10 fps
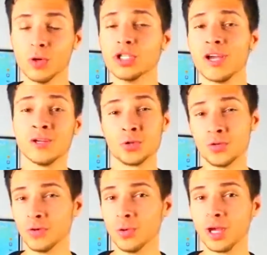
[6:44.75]
Which
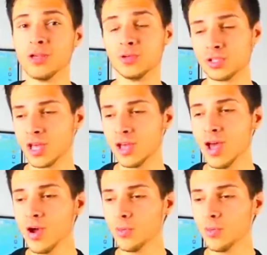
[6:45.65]
Android phone can you say